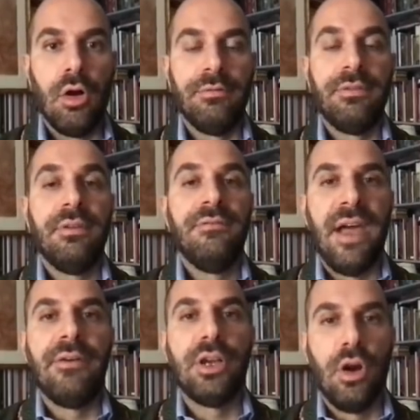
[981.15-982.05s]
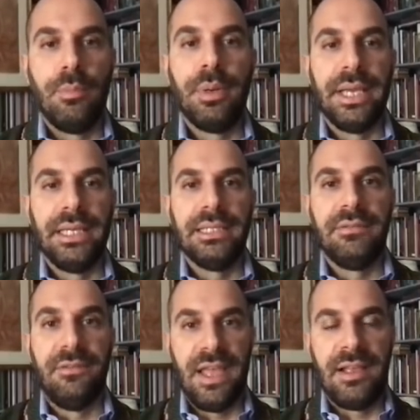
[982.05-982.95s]
of very
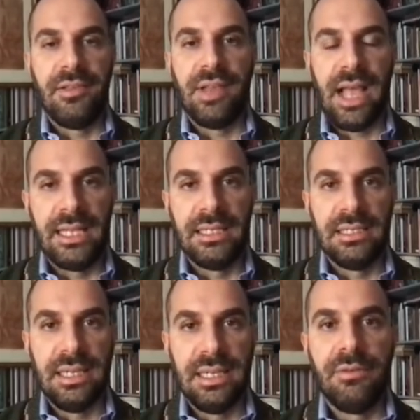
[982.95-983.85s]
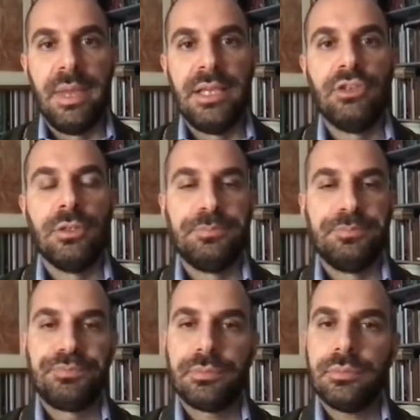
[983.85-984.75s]
complicated things and information.
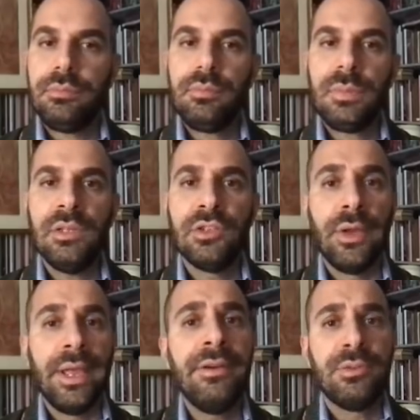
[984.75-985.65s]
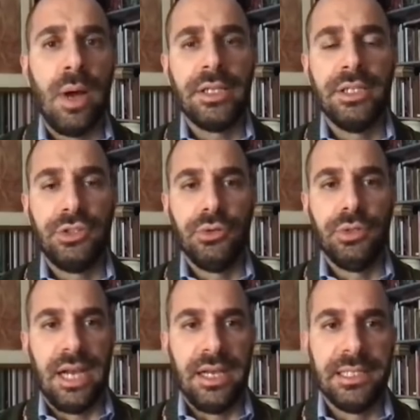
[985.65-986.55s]
So here is one of the two
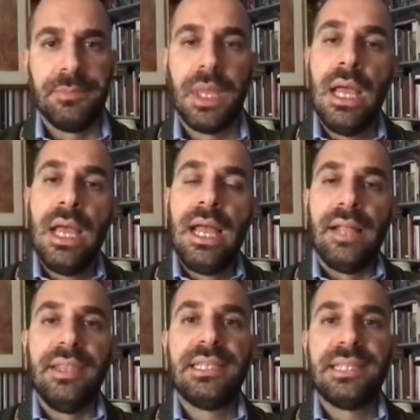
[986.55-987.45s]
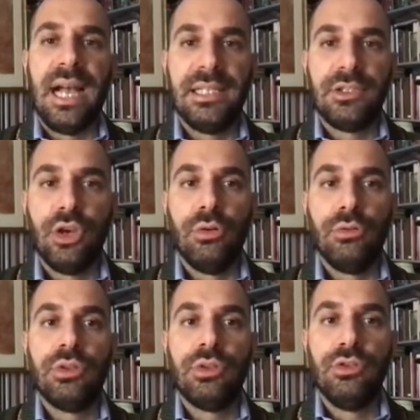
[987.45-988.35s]
sides. And this side
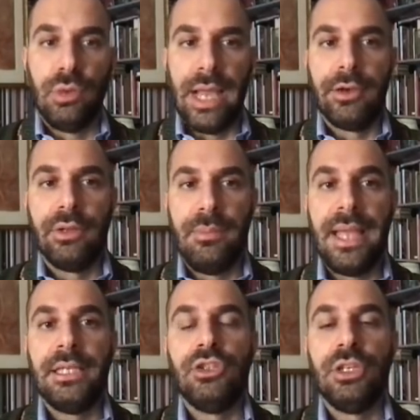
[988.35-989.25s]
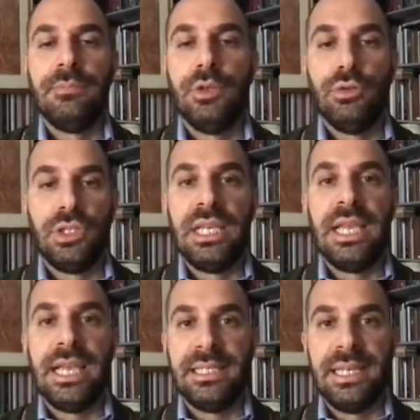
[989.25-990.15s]
shows Giuliano de Medici. You
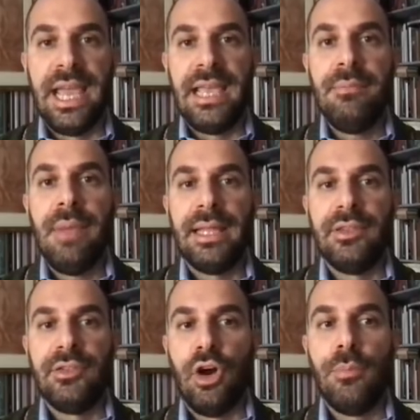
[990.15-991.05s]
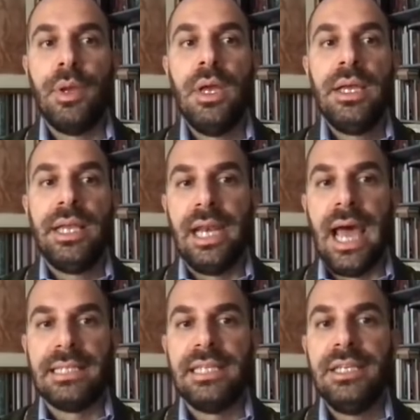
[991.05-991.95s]
see his name at the top in
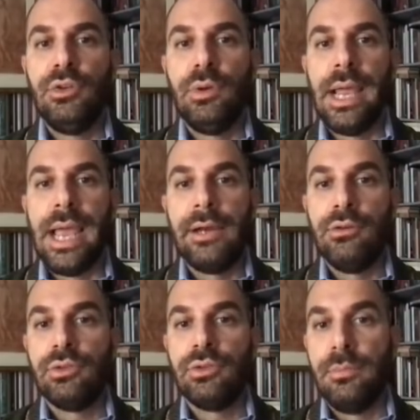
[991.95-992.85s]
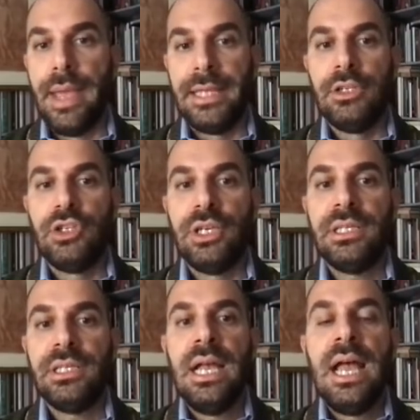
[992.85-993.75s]
Latin, Iulianus Medicis,